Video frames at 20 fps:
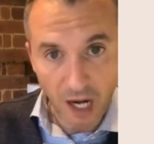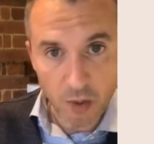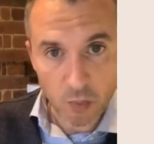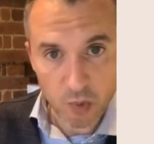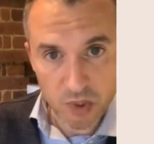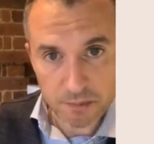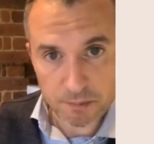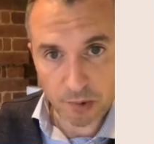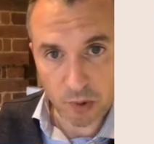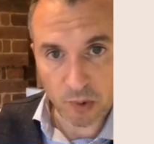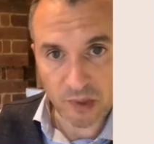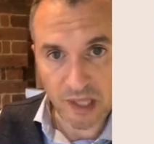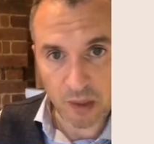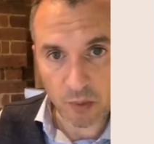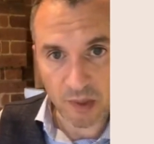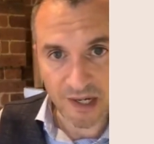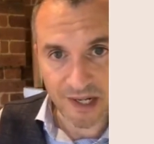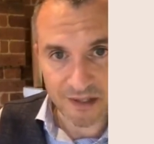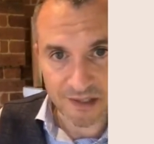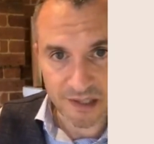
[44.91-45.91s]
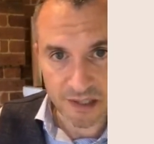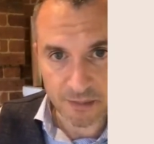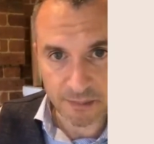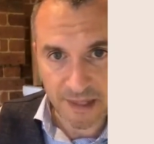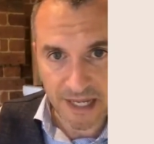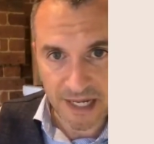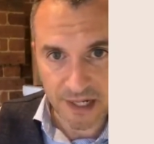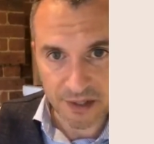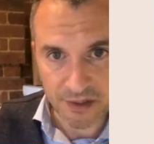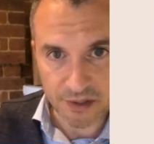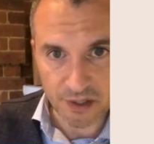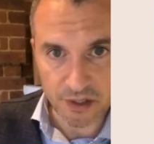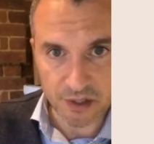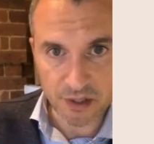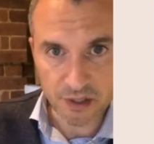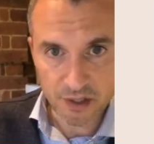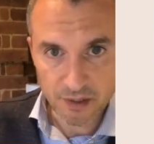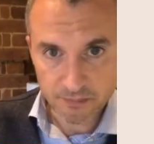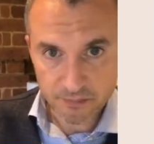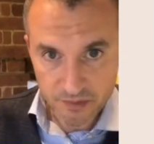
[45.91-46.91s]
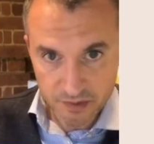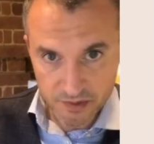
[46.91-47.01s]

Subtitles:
I would pull that one out of the bag though,